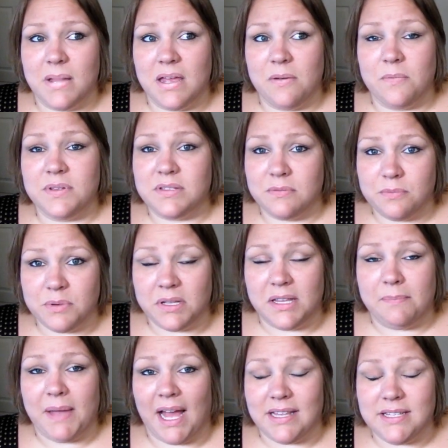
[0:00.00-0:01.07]
It was a
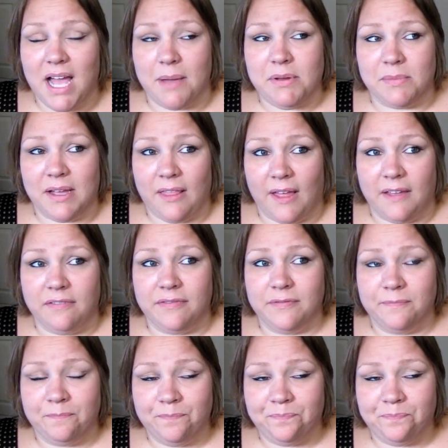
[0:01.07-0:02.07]
really bad time in my life.